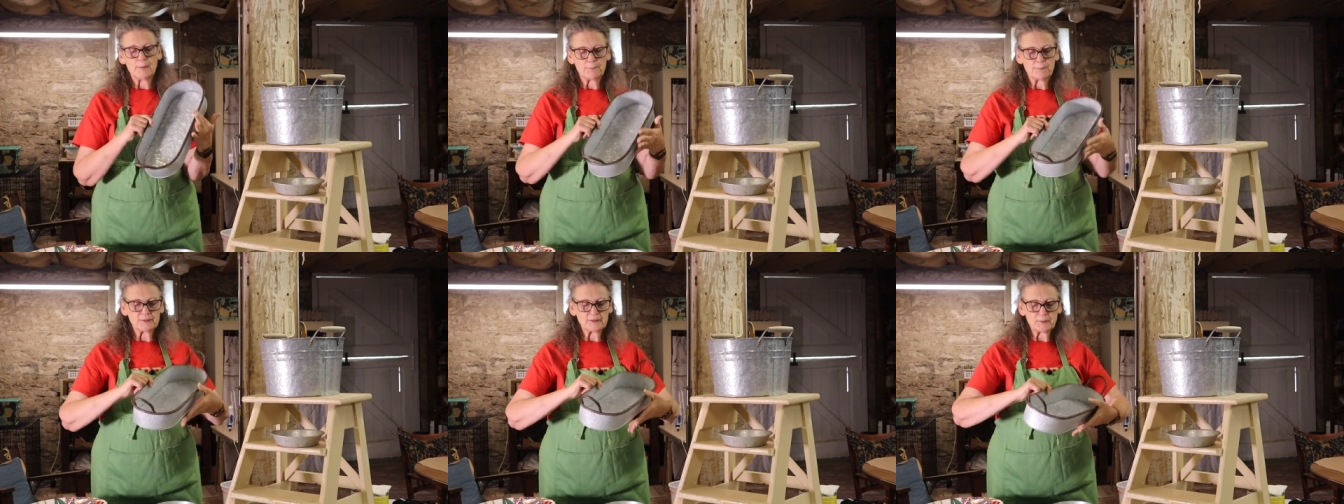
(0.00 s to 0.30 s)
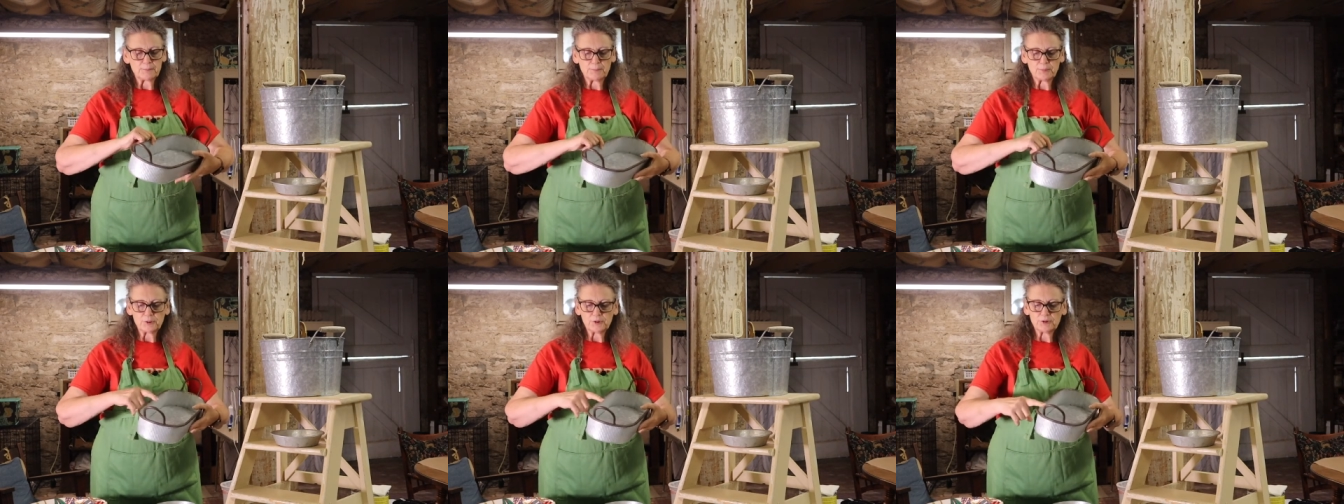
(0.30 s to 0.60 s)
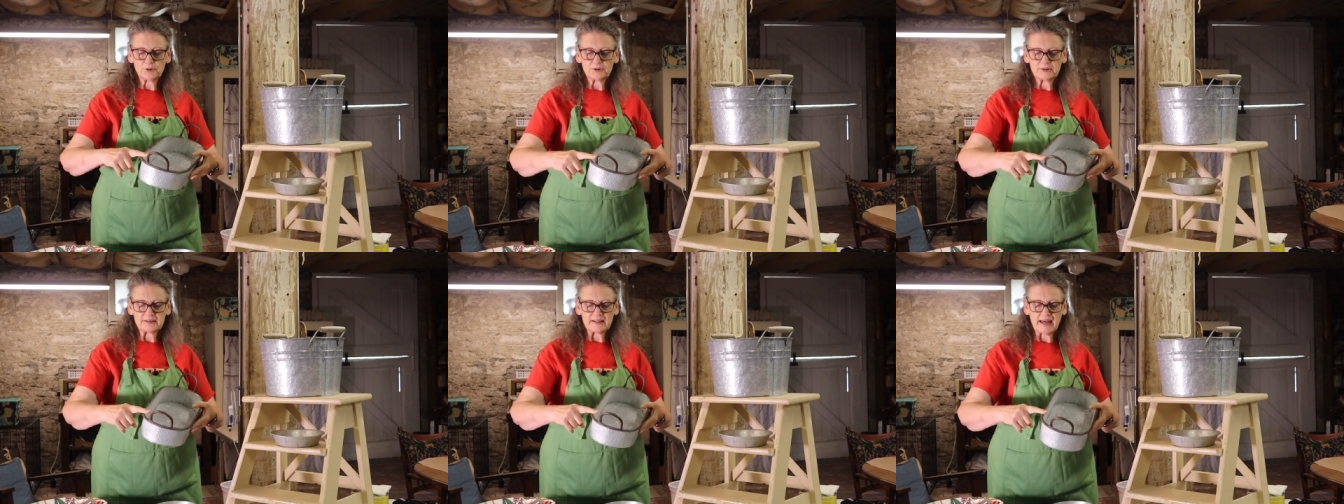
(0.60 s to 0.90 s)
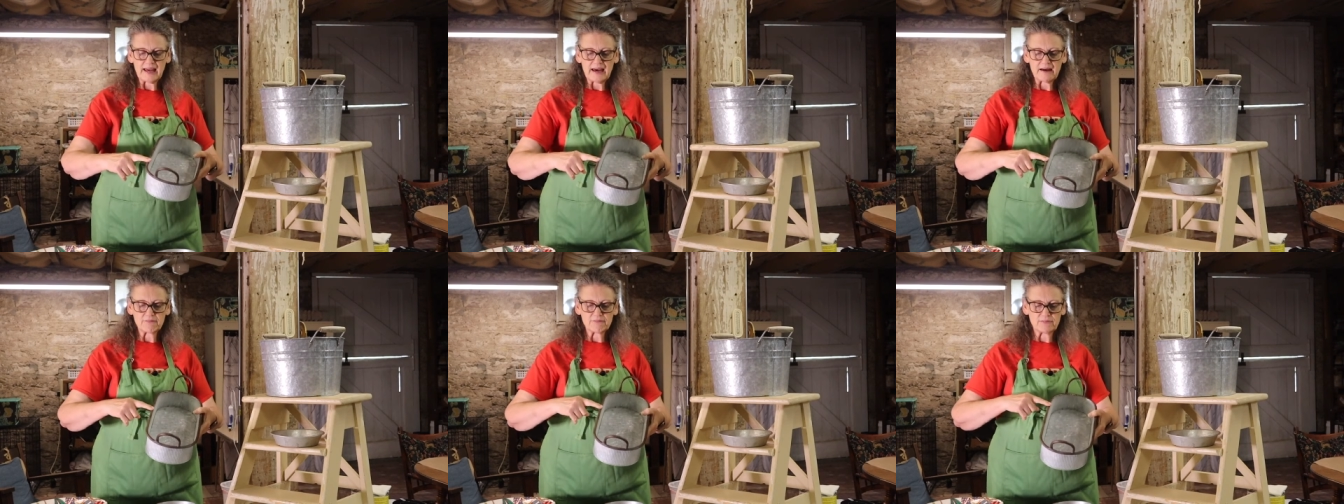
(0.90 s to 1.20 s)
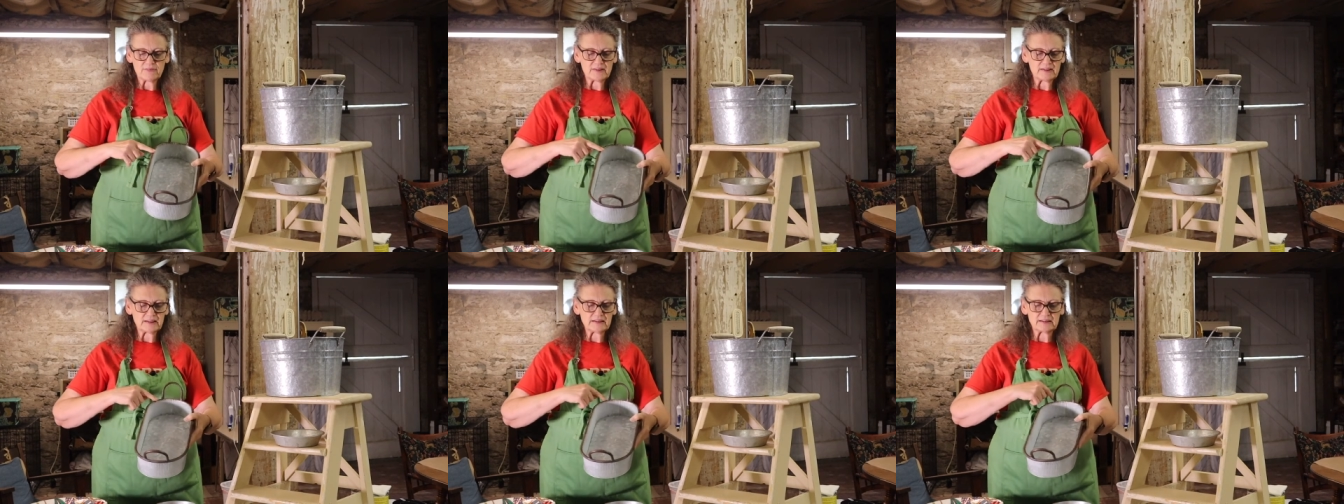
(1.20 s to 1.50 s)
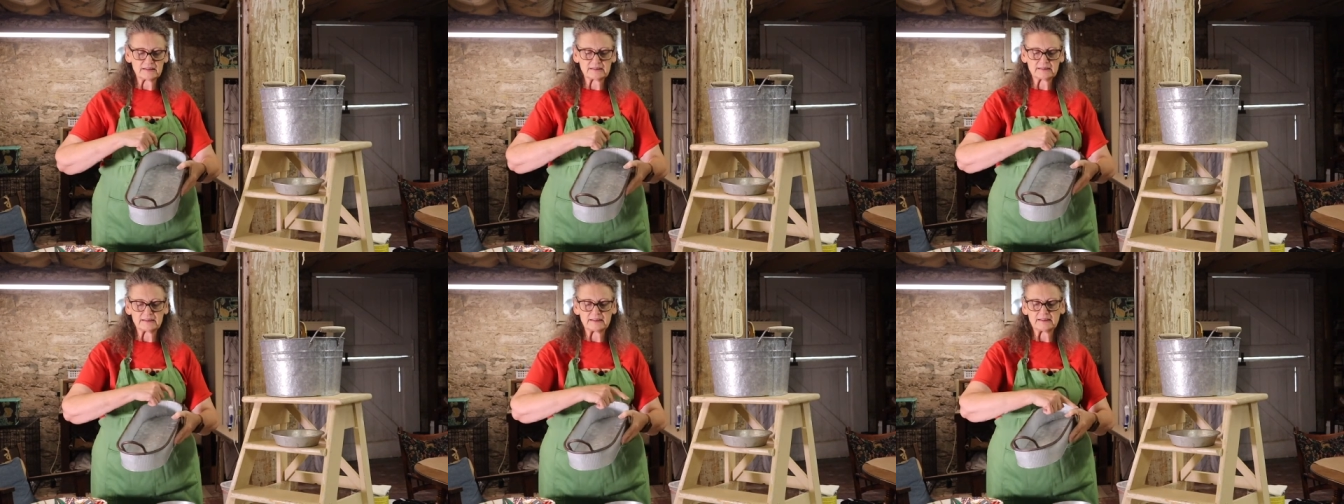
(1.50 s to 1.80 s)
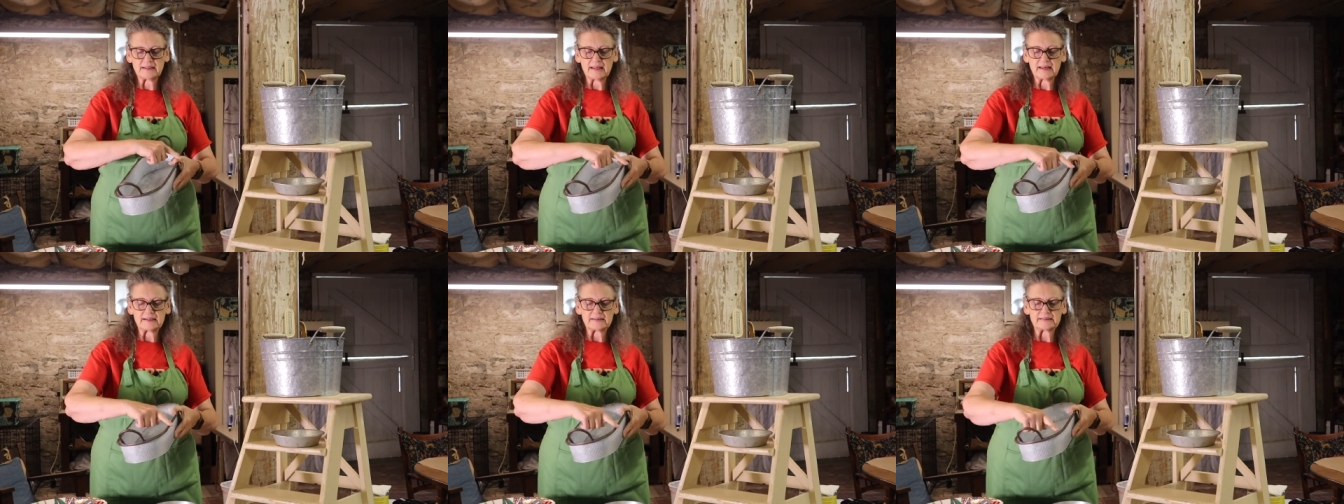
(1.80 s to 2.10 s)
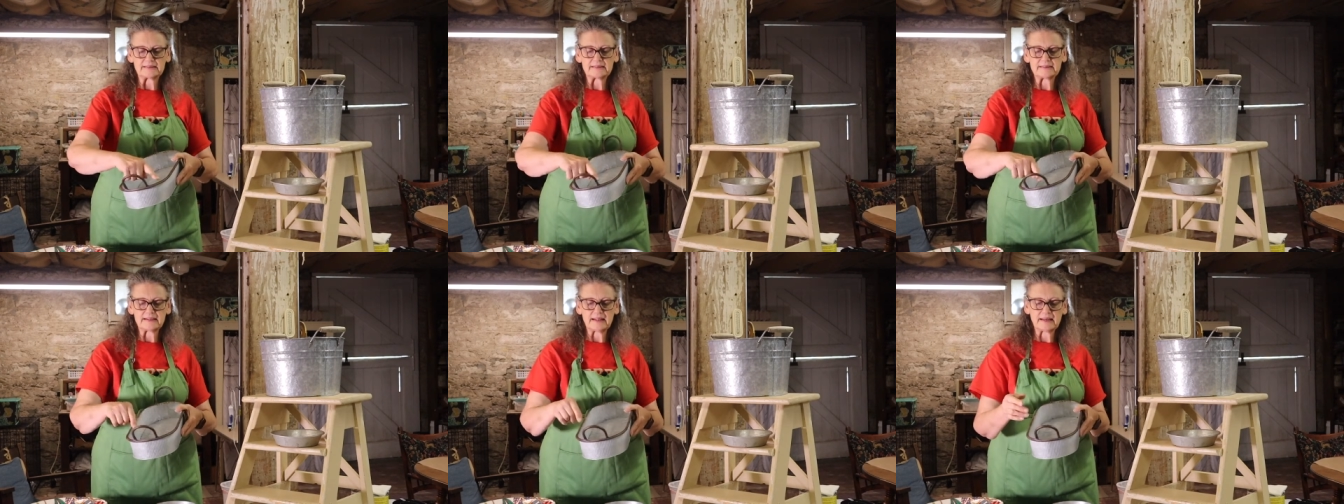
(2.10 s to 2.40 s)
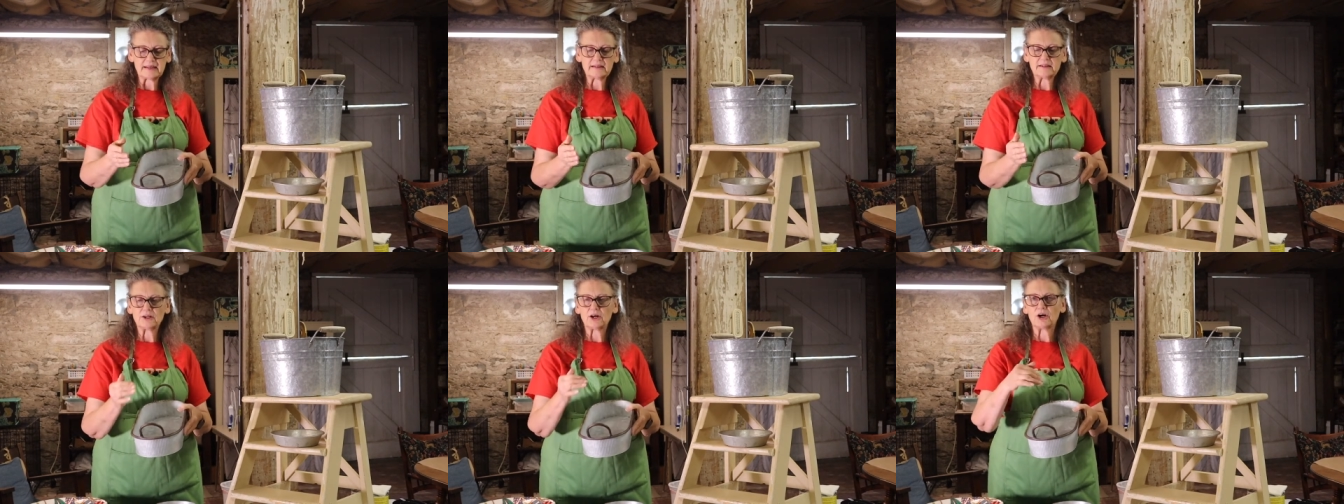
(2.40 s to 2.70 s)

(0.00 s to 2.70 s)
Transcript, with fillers: but the birds have this that they can stand